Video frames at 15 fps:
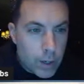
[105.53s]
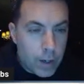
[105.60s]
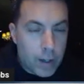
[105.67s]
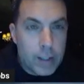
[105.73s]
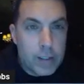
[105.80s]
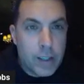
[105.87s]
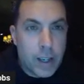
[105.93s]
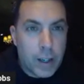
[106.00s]

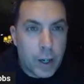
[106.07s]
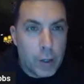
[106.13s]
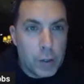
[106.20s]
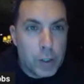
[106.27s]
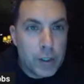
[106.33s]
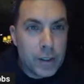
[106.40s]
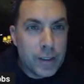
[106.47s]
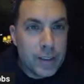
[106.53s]
there he is. Hey,
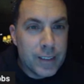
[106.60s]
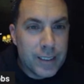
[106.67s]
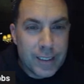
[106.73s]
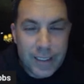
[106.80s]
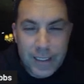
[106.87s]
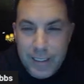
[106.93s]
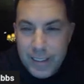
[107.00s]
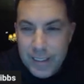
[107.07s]
coach.
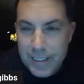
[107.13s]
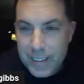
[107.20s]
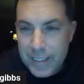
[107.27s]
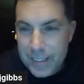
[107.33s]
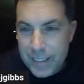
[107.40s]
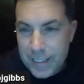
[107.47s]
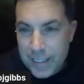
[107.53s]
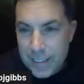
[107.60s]

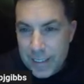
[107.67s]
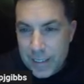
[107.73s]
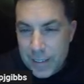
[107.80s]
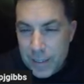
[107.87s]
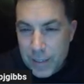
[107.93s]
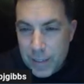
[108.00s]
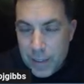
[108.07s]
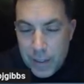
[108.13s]
How are
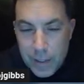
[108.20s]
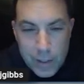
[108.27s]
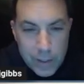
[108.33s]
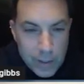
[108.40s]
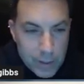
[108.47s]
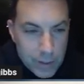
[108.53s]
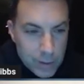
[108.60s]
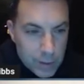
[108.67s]
you?
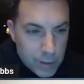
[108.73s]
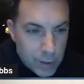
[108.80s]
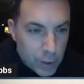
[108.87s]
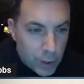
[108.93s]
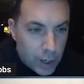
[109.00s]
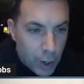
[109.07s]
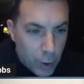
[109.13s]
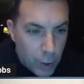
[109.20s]

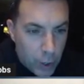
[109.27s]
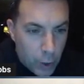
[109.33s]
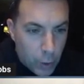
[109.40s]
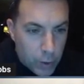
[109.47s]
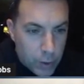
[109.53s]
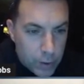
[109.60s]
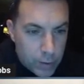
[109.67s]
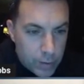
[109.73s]
Good. How are
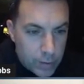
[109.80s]
you?